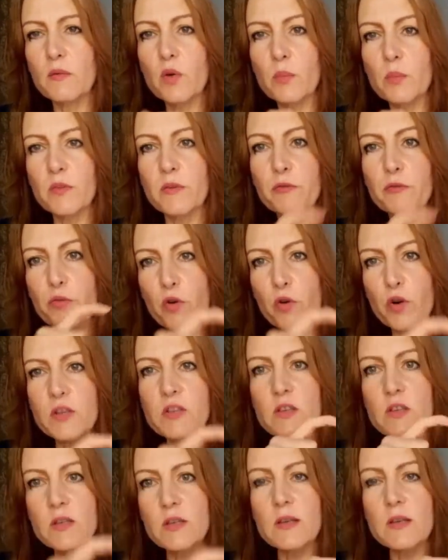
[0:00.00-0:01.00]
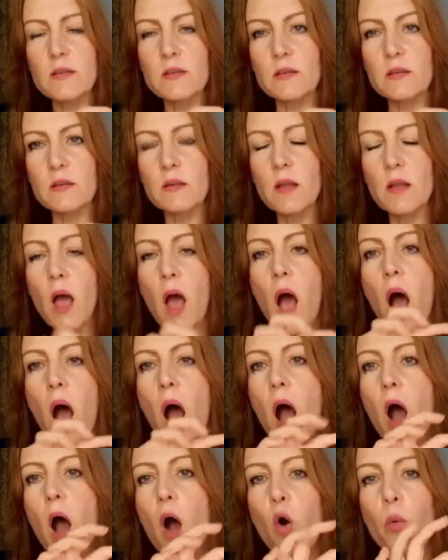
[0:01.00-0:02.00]
from the first season
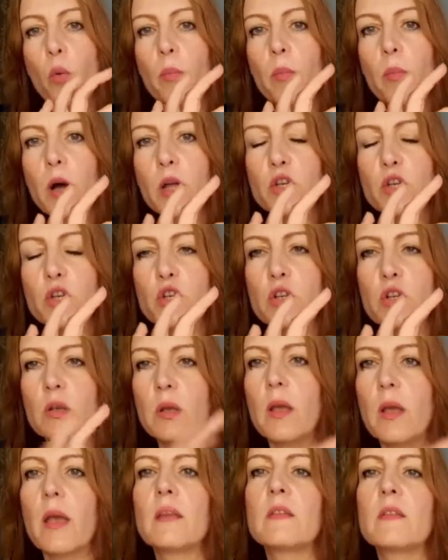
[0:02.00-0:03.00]
how much,